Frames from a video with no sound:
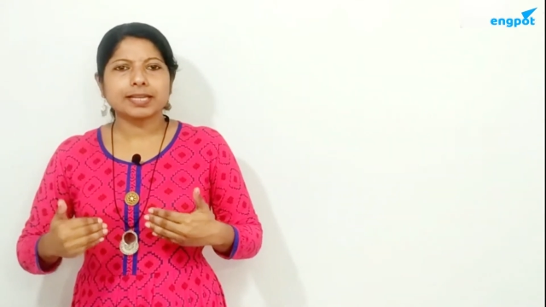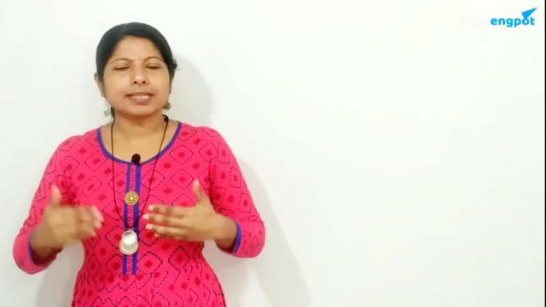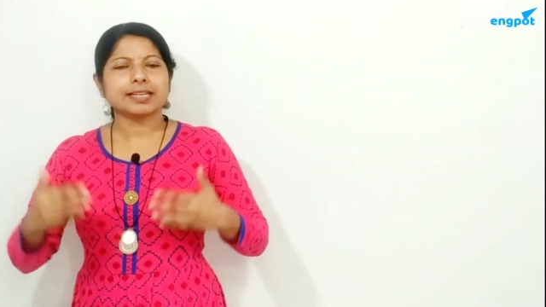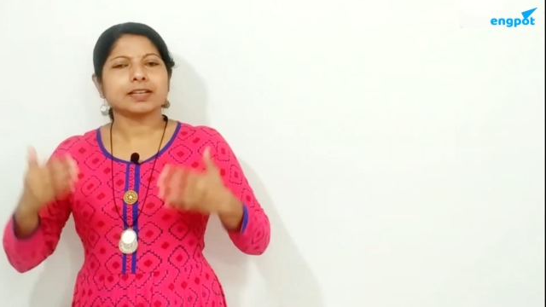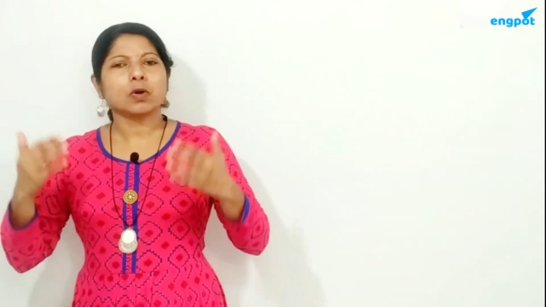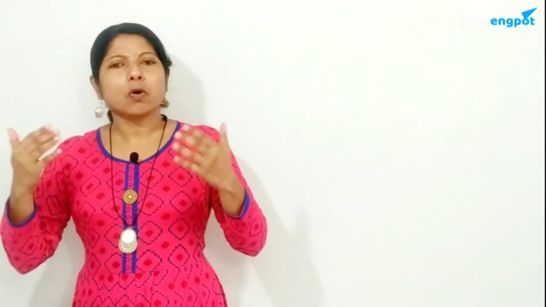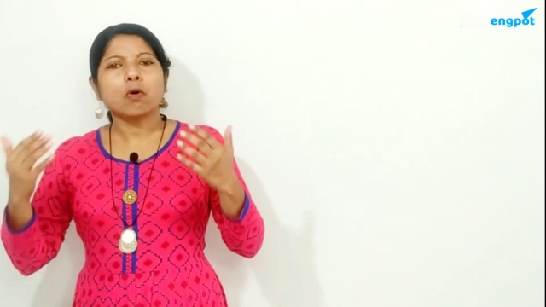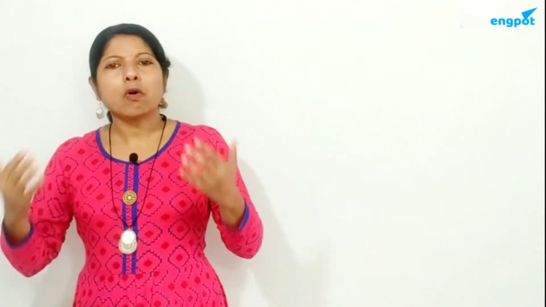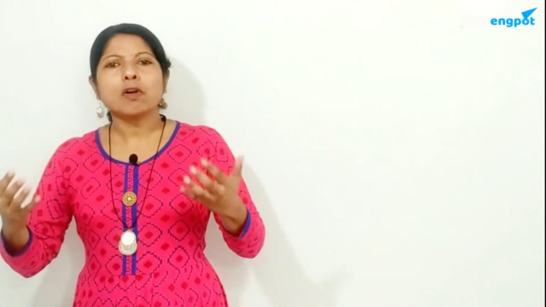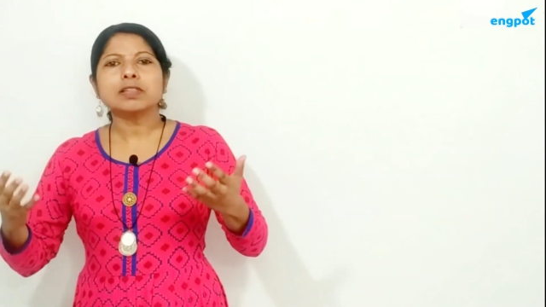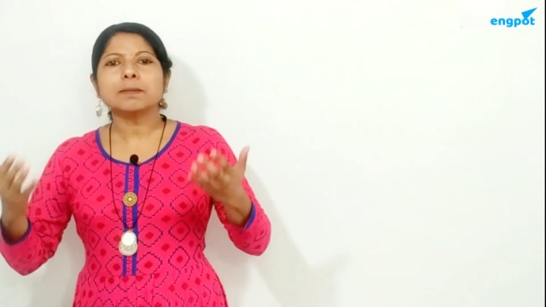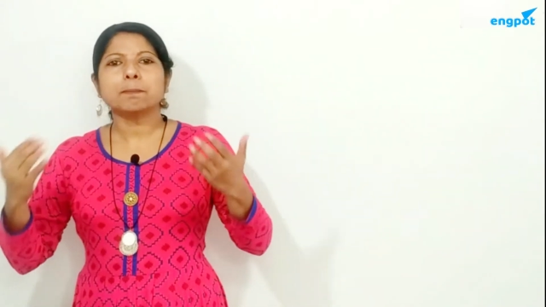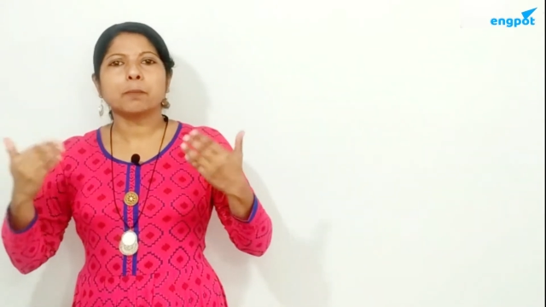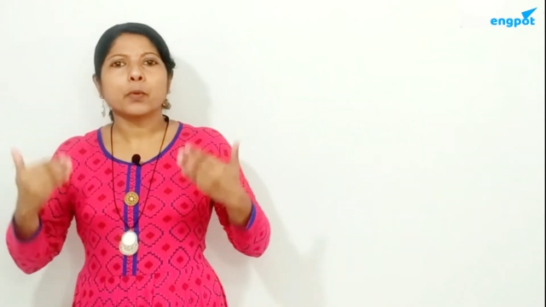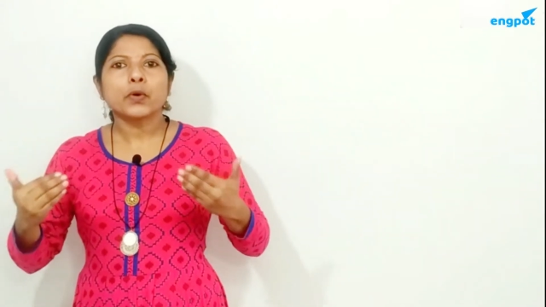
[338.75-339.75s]
and all the
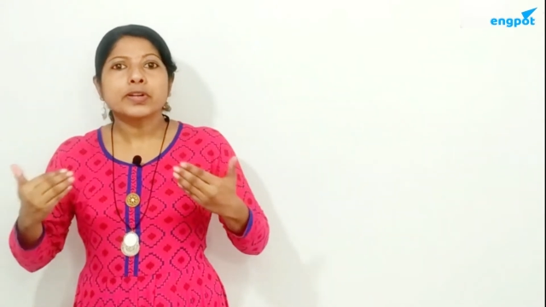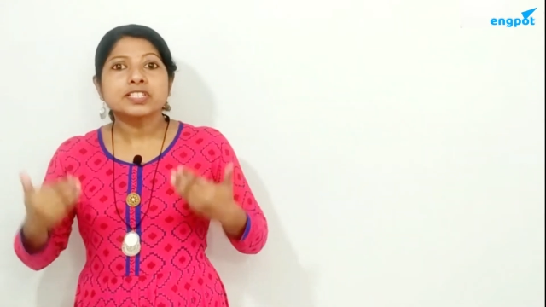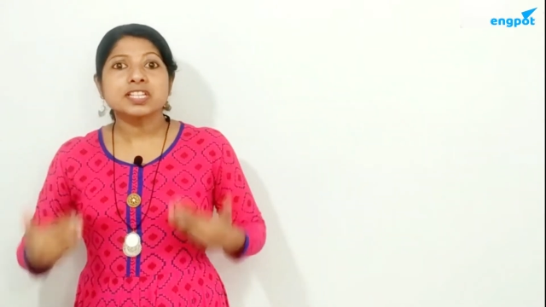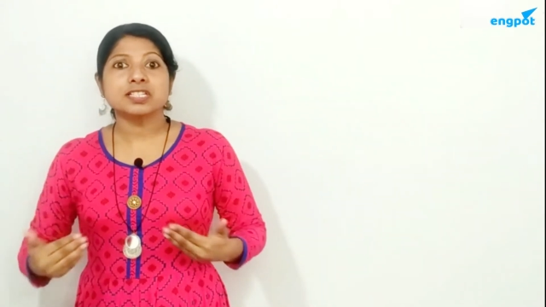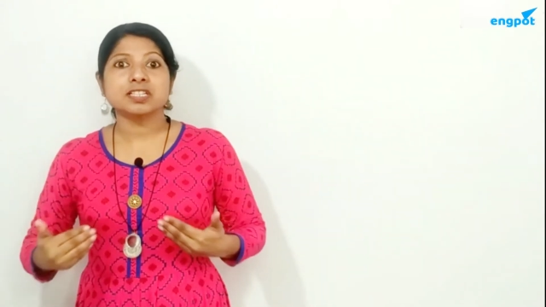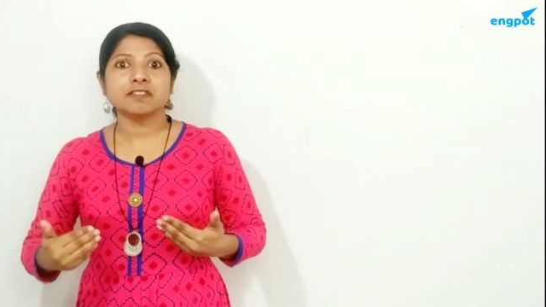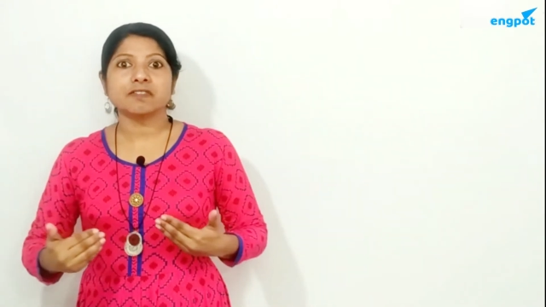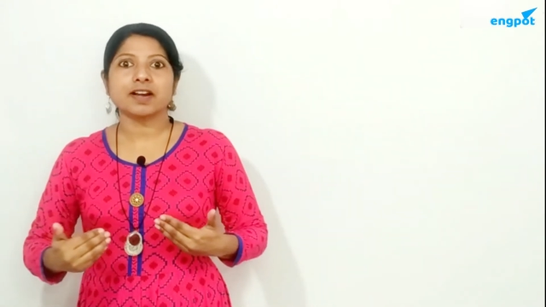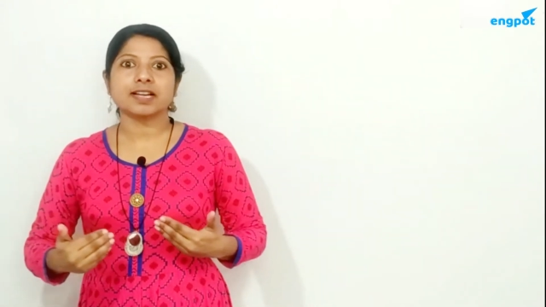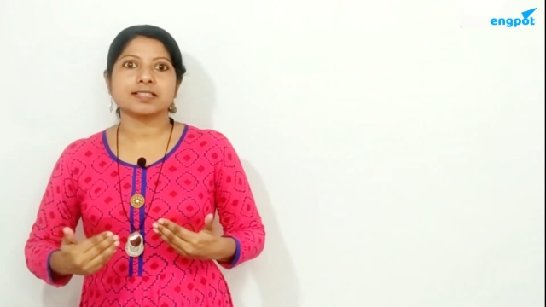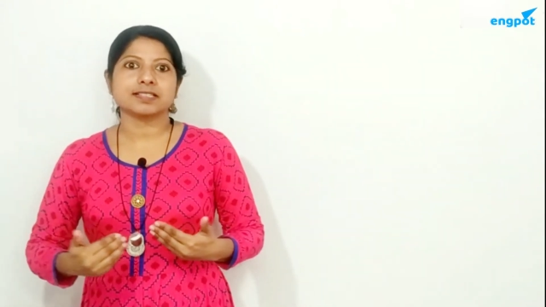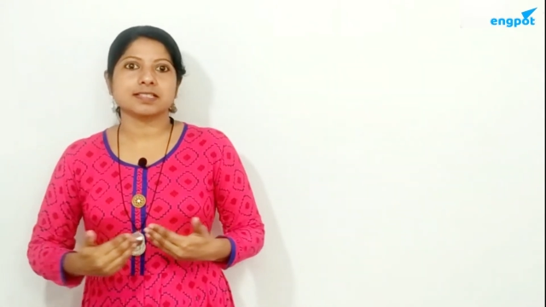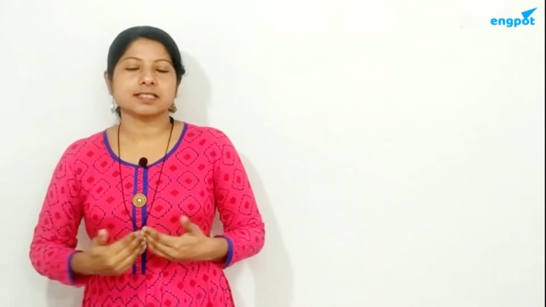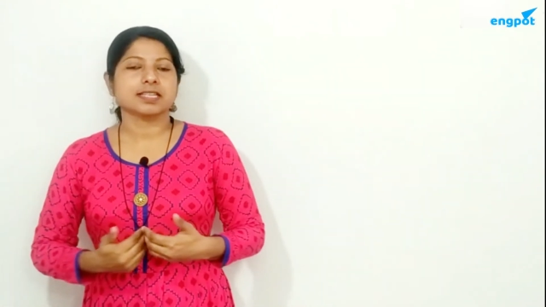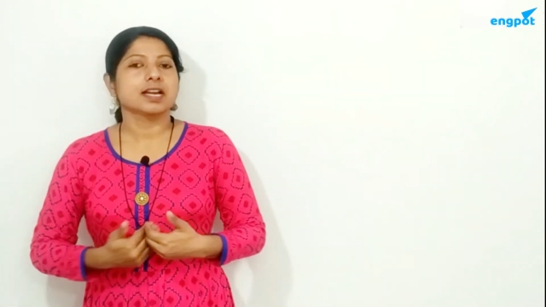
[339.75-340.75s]
poetic devices,